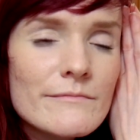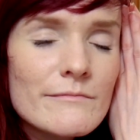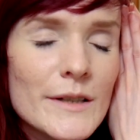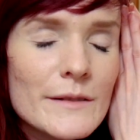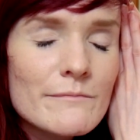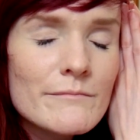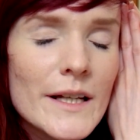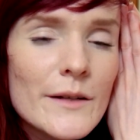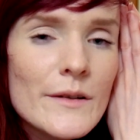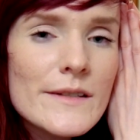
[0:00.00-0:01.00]
But
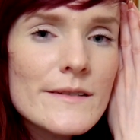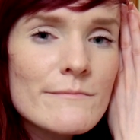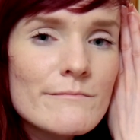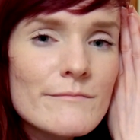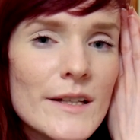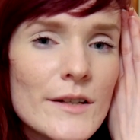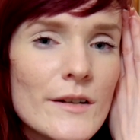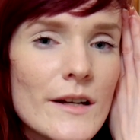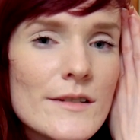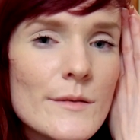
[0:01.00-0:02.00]
anyways, thank you
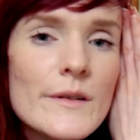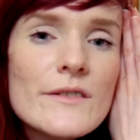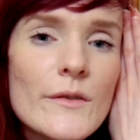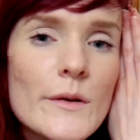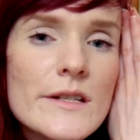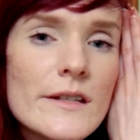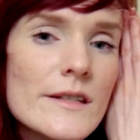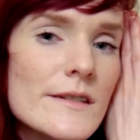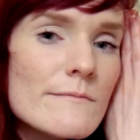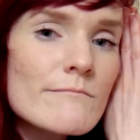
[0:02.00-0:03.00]
guys so much for watching
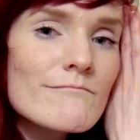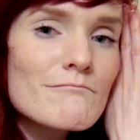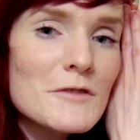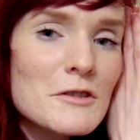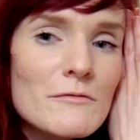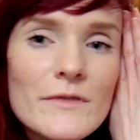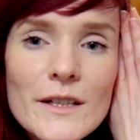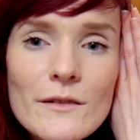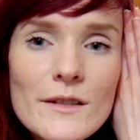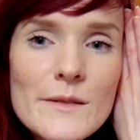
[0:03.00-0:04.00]
this little
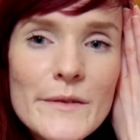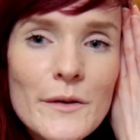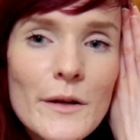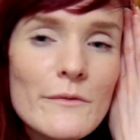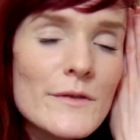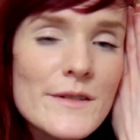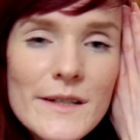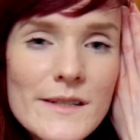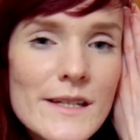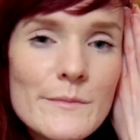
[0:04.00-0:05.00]
video that's been going on for
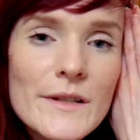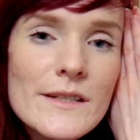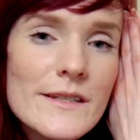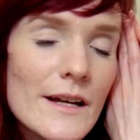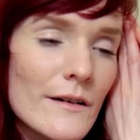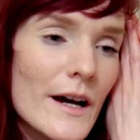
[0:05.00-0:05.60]
16 minutes now.